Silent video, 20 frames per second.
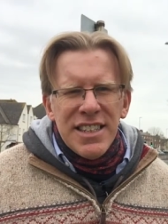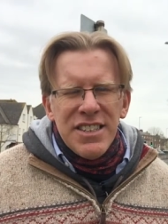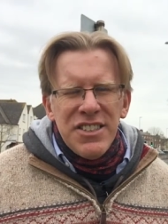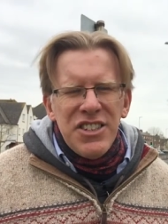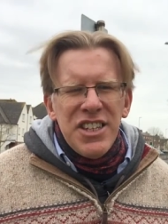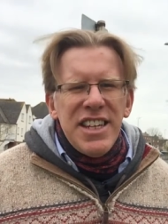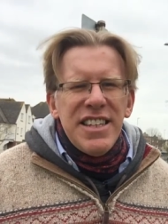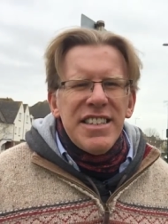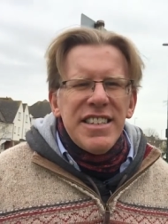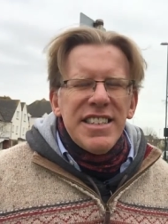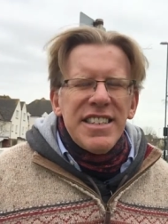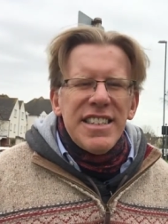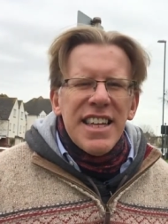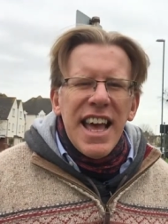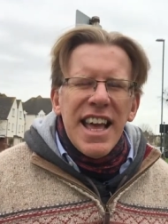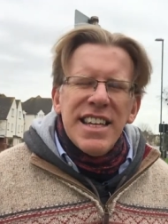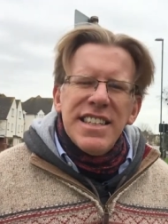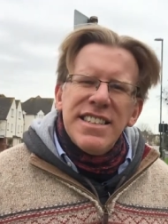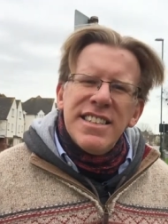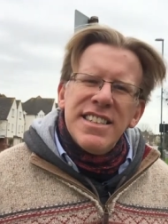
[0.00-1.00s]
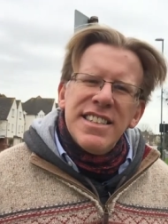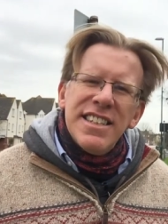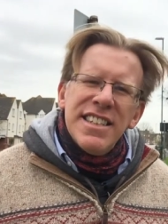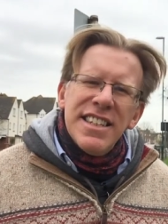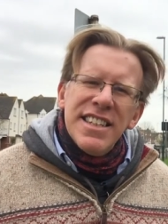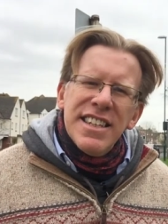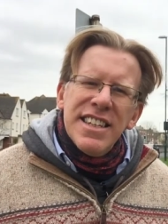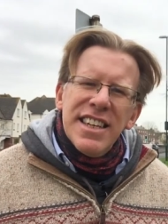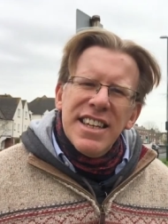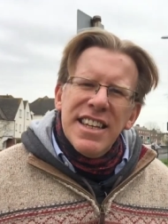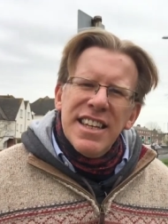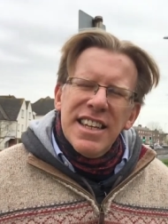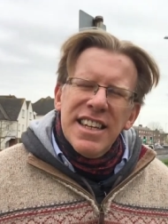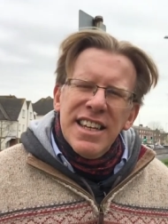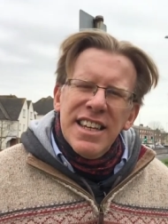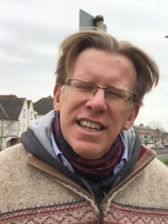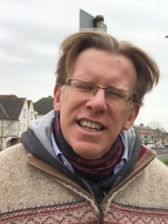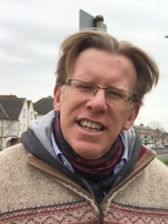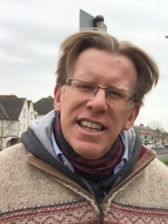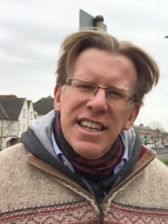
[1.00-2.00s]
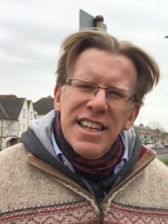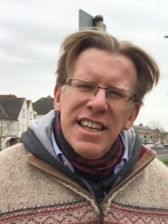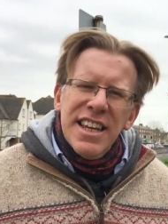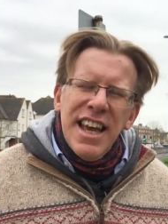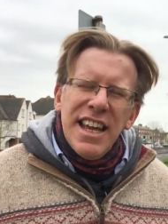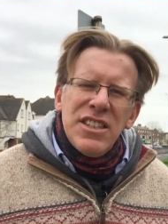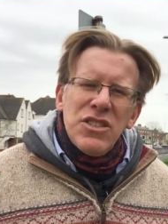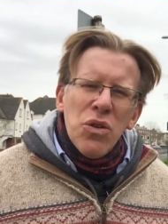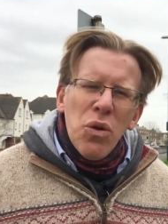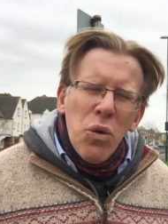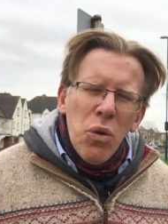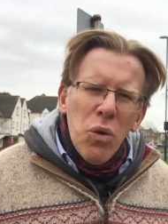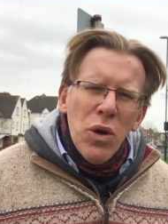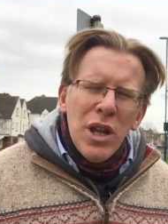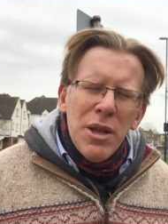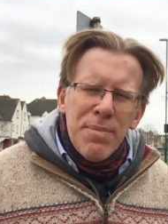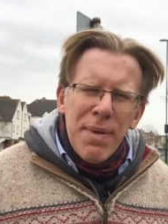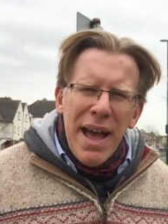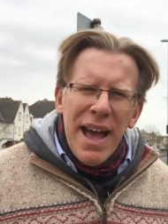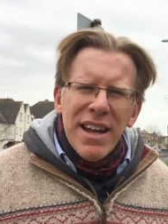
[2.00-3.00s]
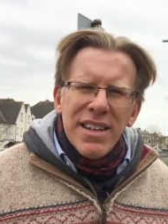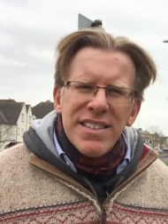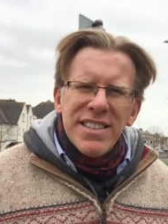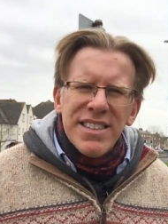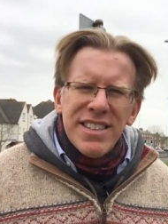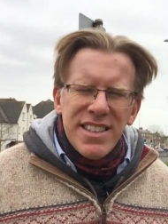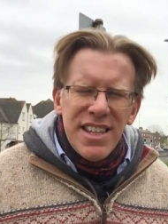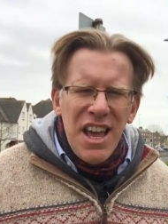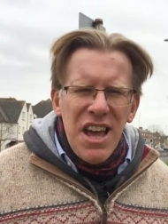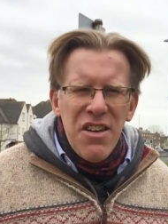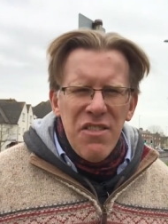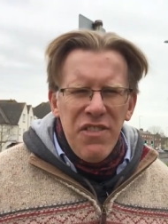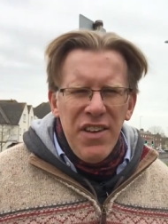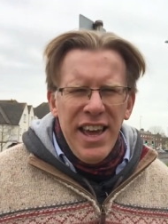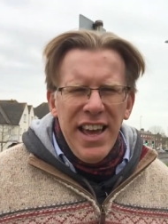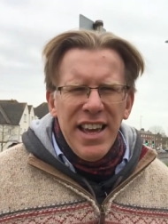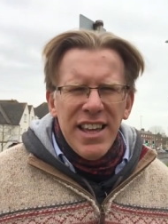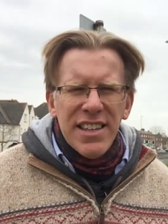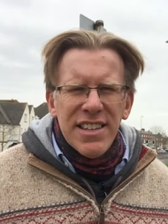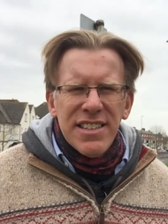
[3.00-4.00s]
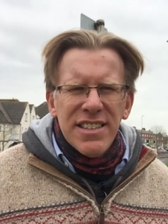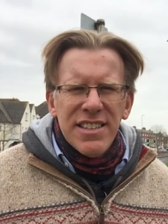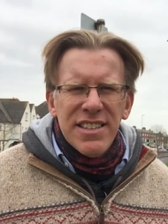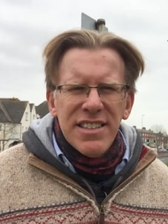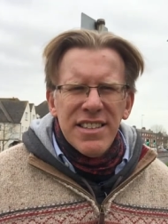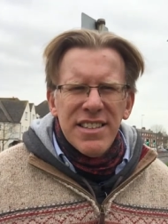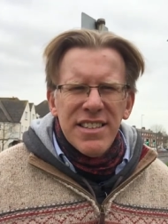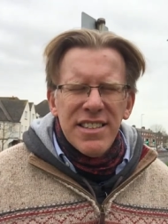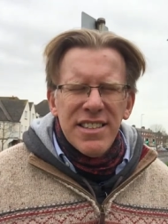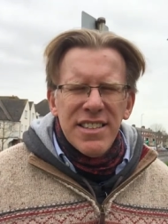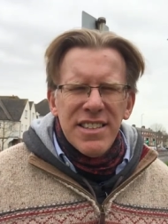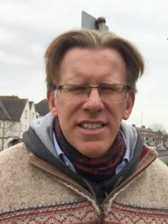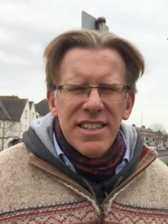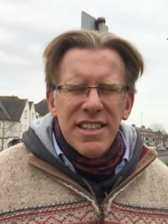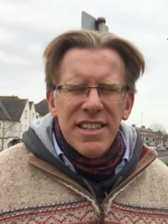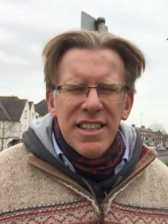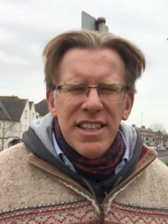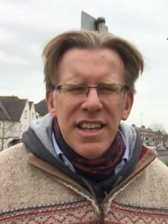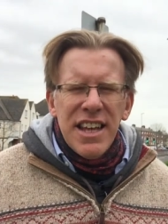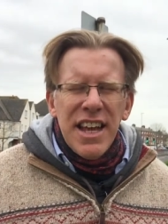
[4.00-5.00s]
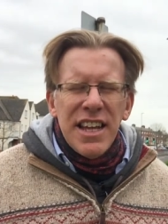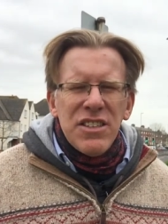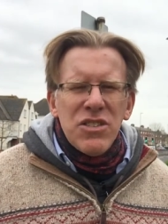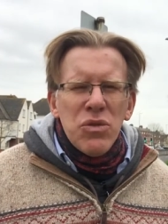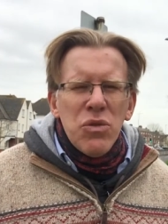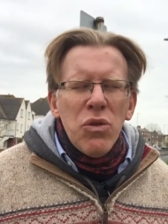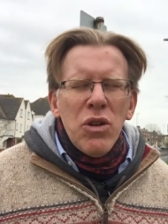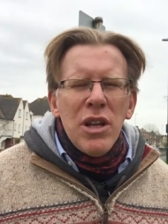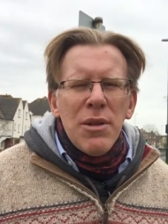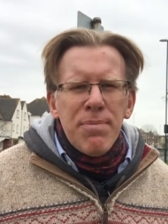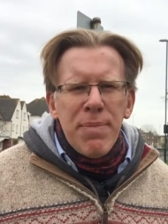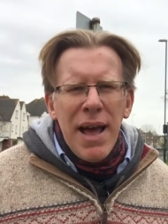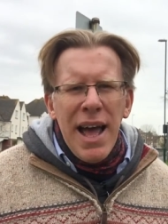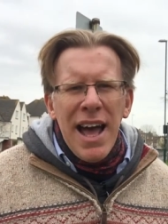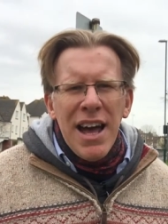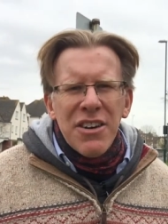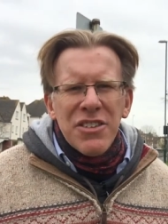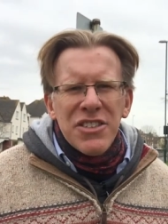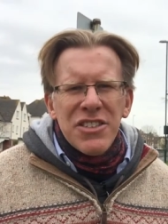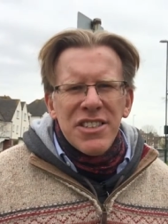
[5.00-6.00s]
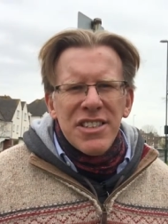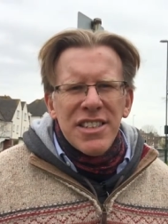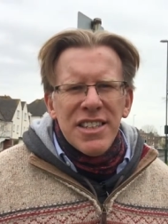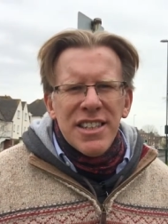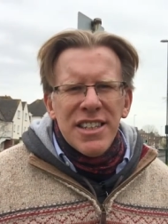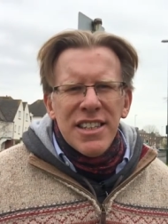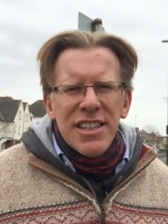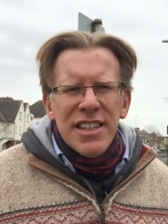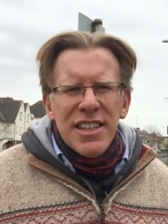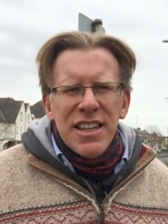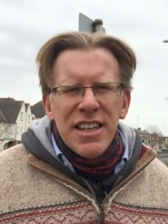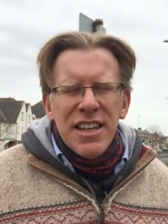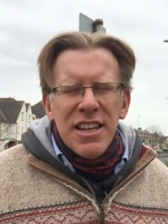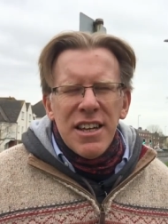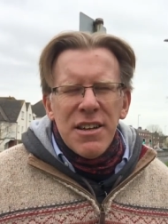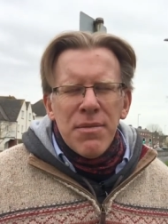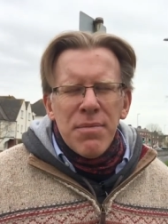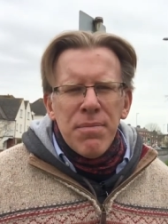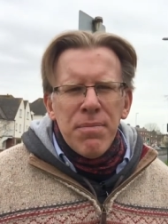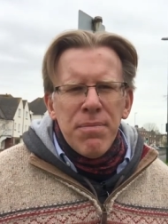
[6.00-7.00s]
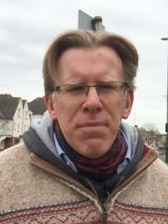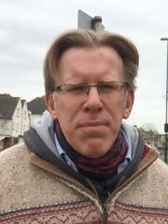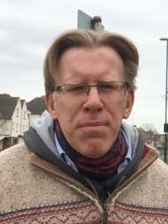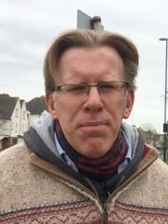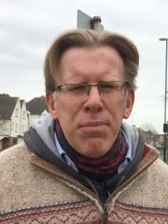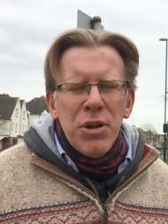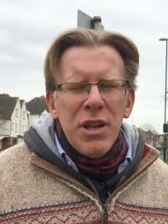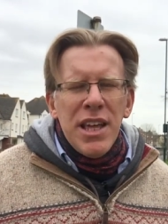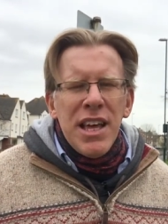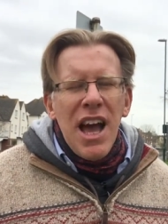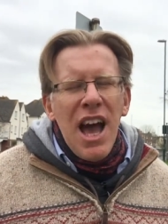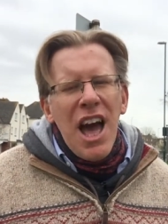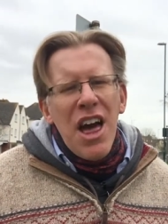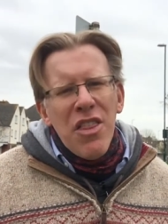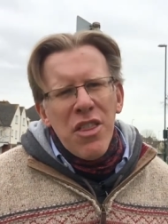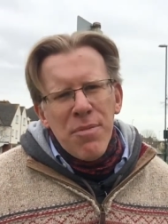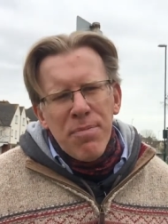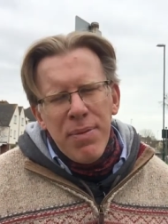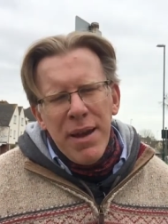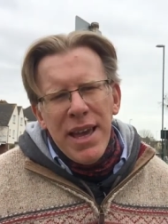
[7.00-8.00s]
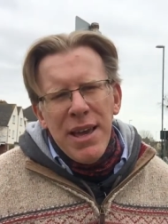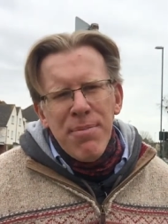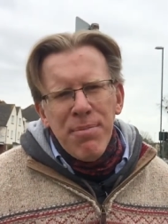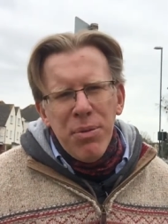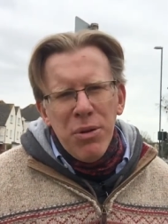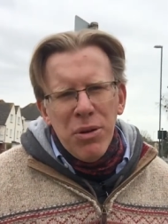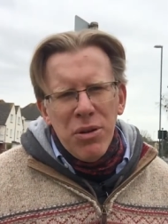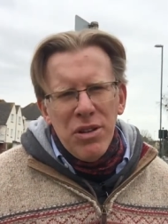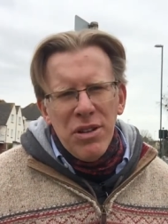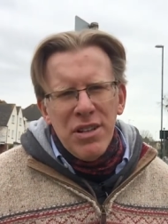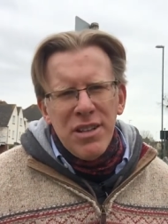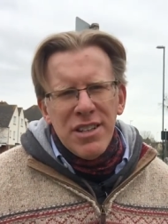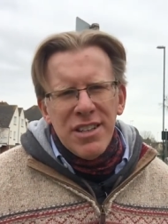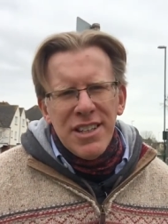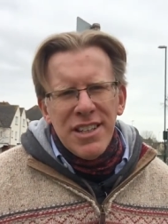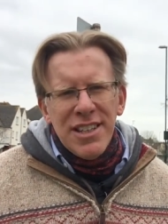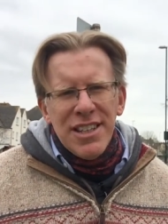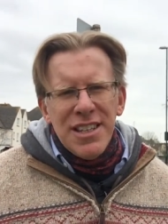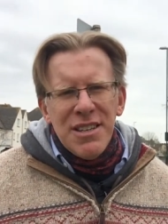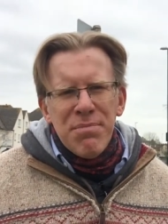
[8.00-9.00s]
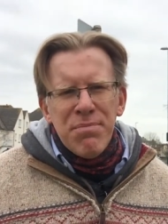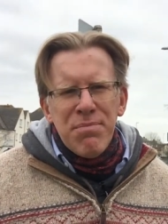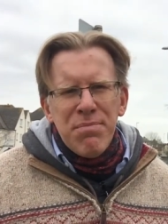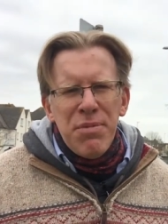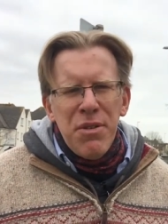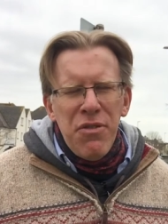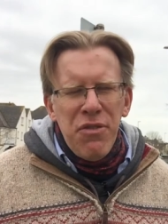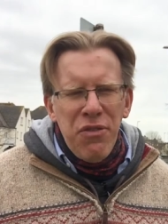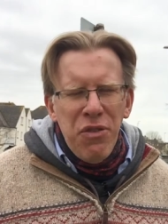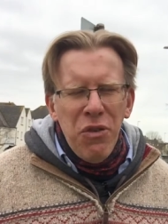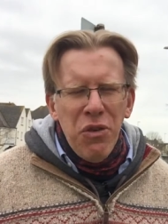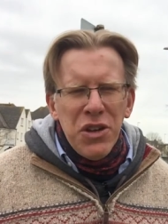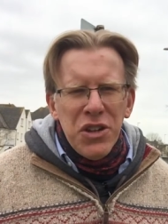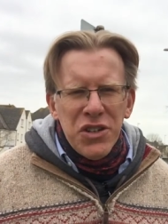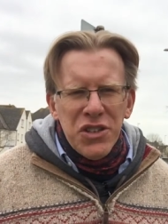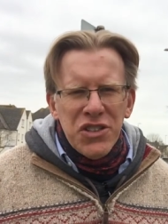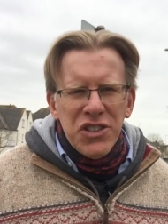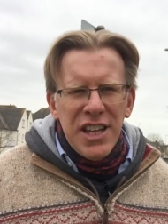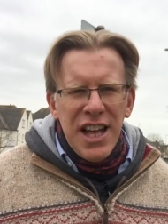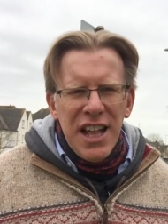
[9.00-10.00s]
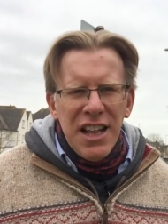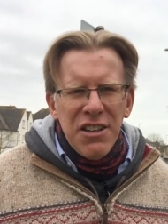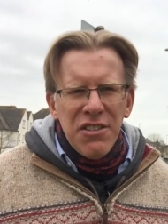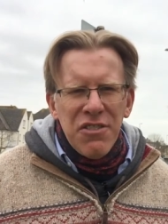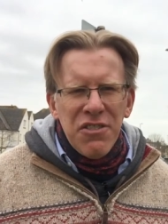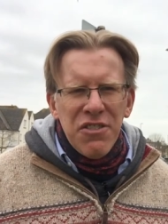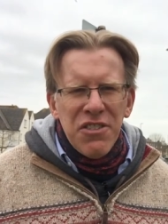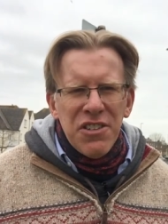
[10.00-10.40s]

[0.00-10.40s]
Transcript: Jesus says it's all about serving. It's all about putting other people before yourself.